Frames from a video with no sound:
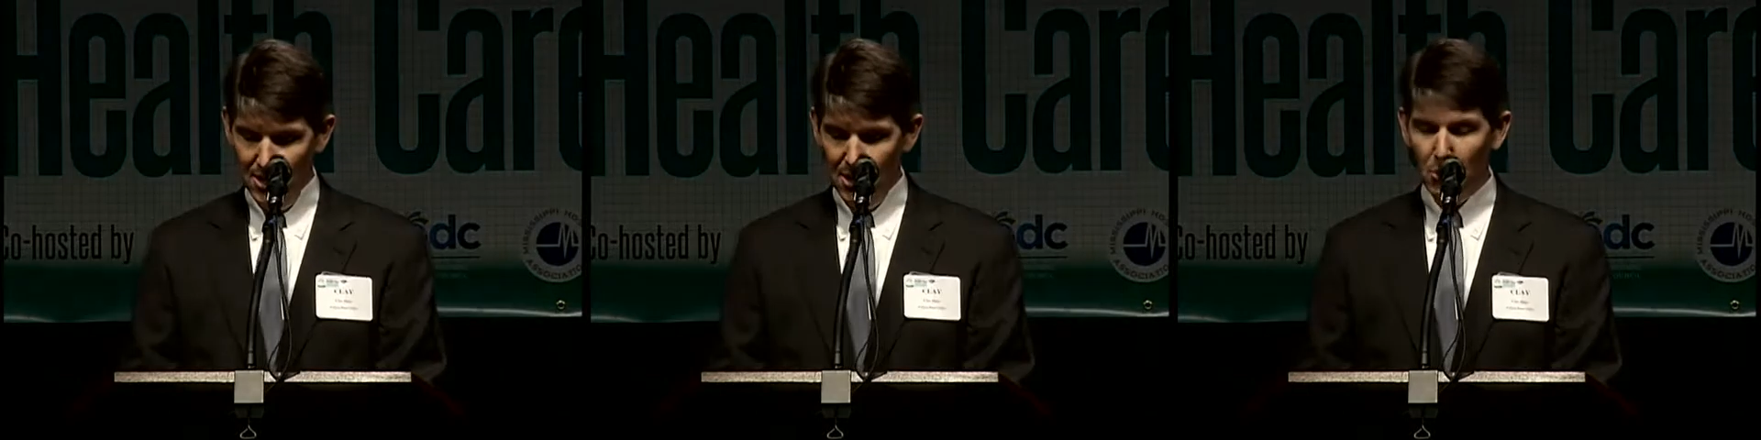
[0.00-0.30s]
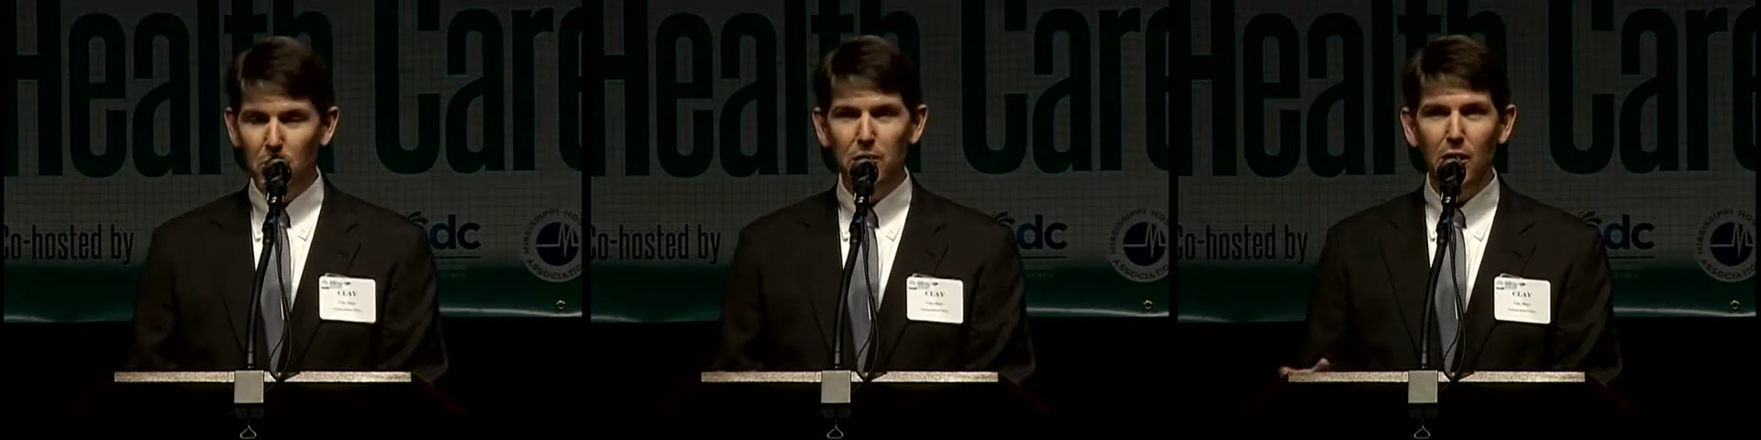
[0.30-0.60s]
And we
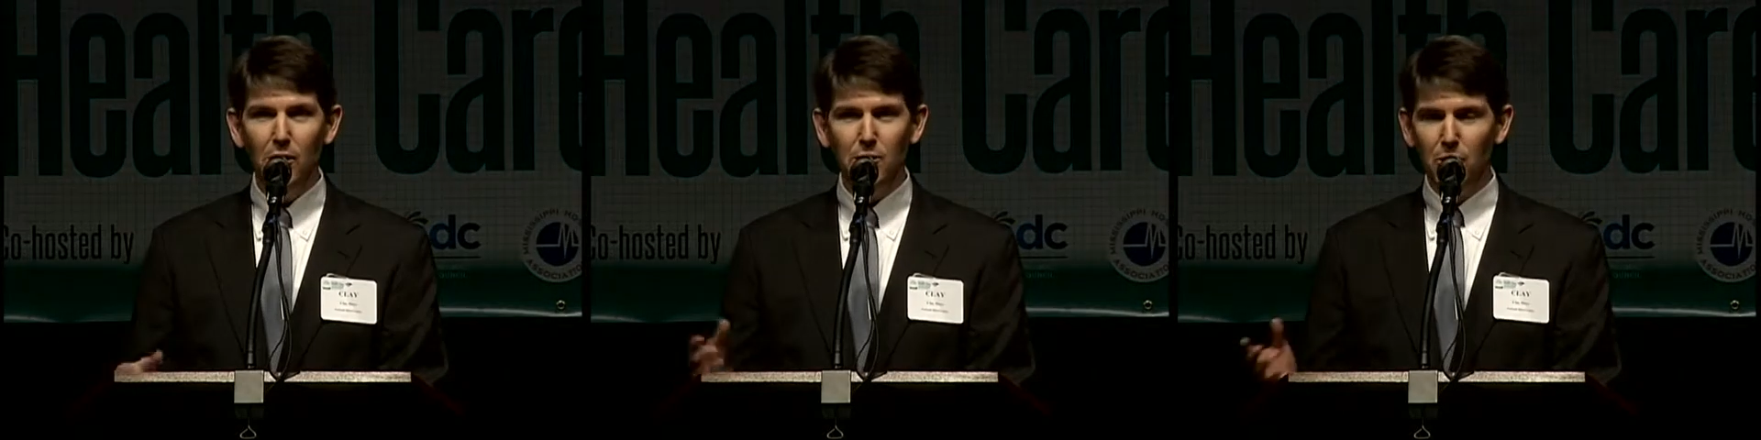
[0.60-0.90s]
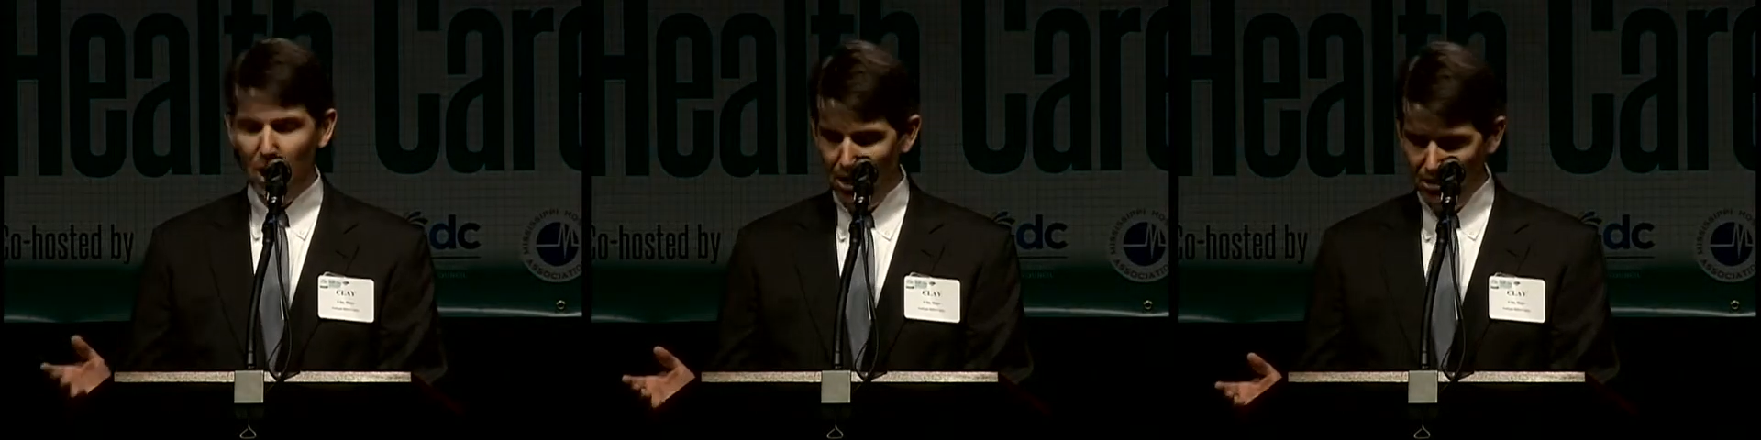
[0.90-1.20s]
would go to
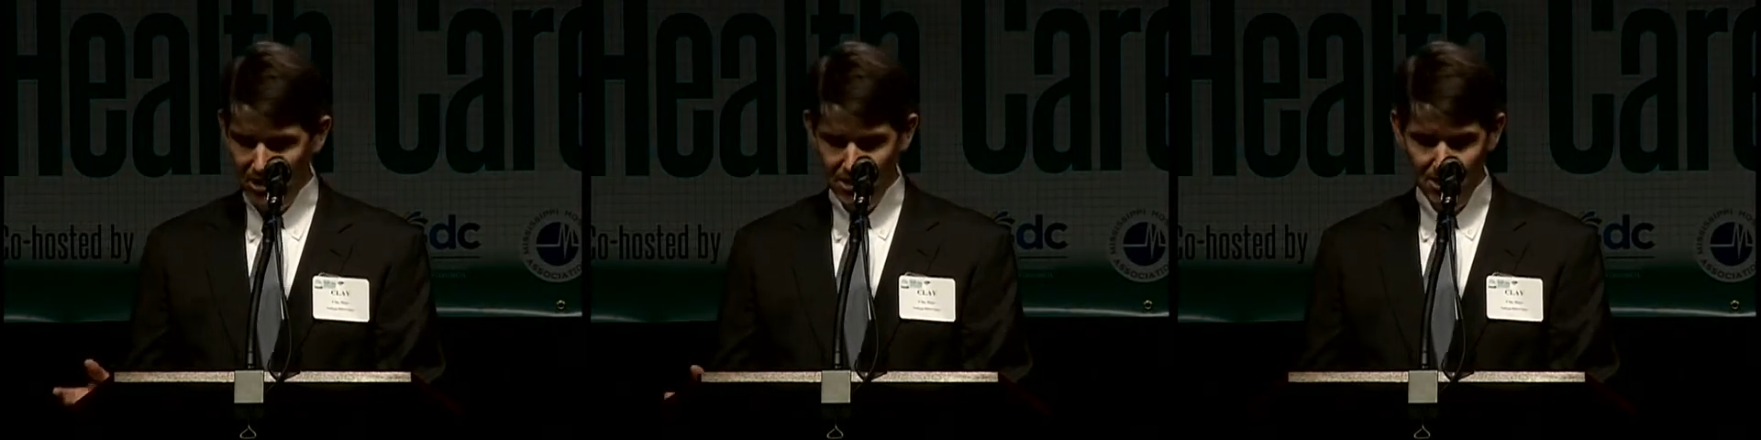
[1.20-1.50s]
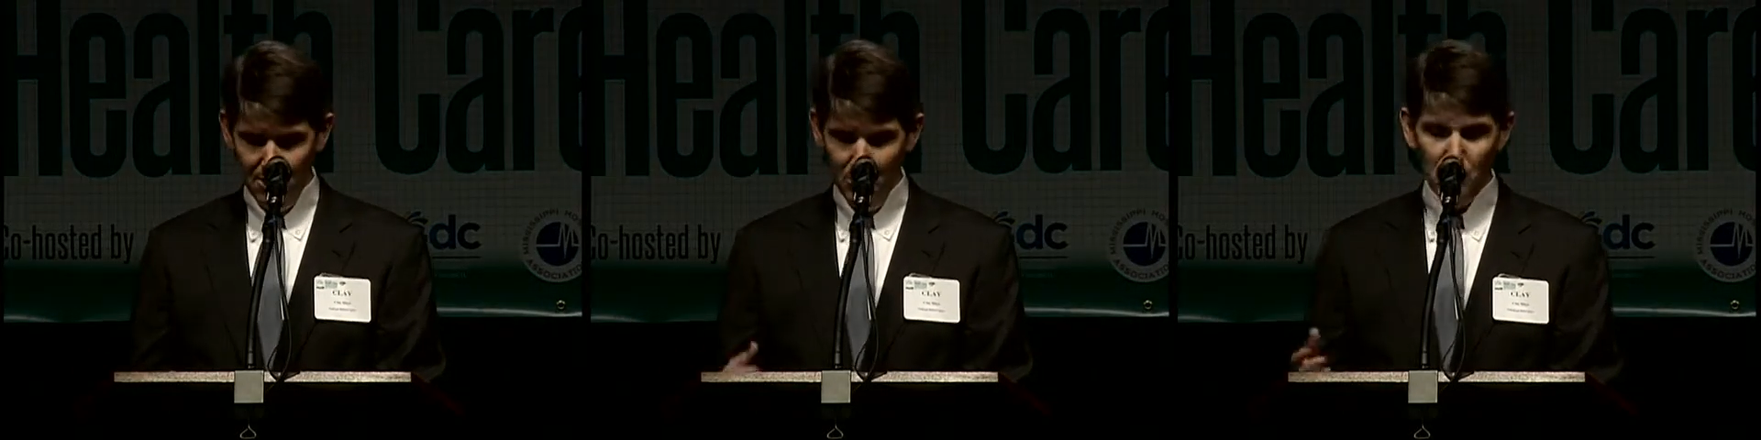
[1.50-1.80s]
all these
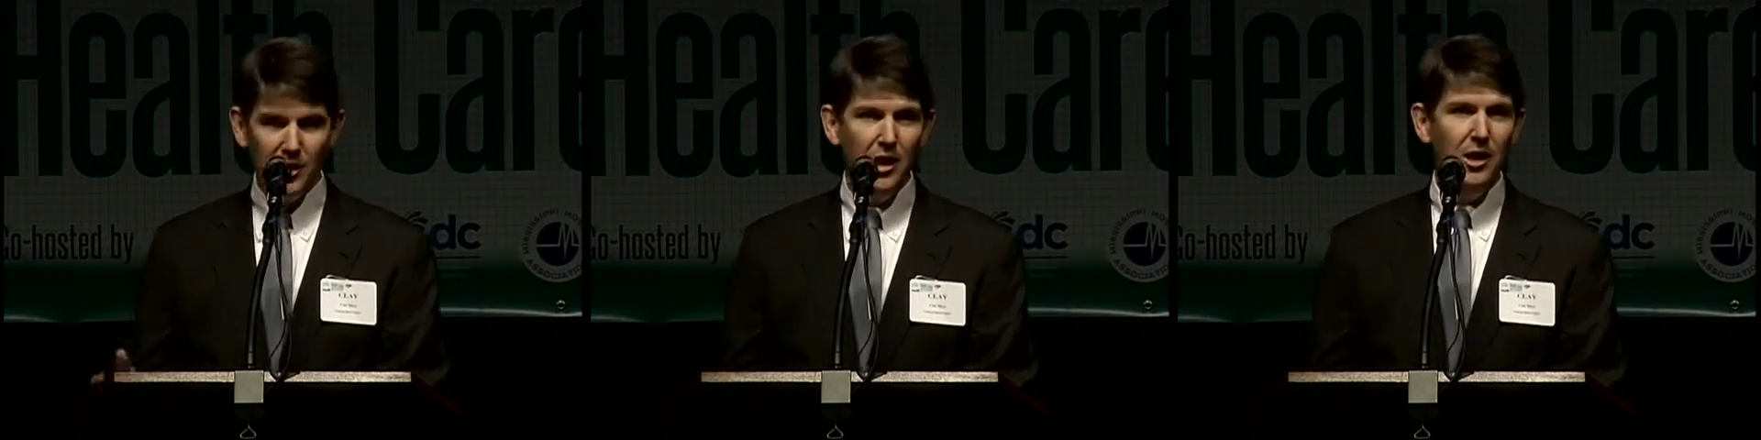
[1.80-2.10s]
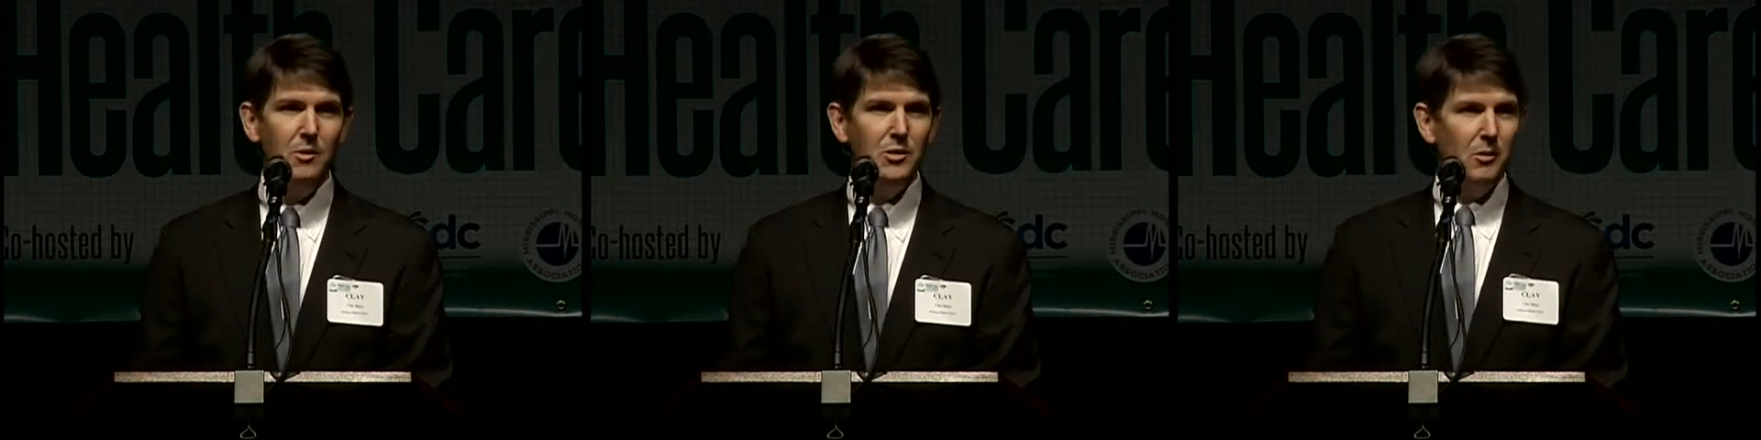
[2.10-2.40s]
museums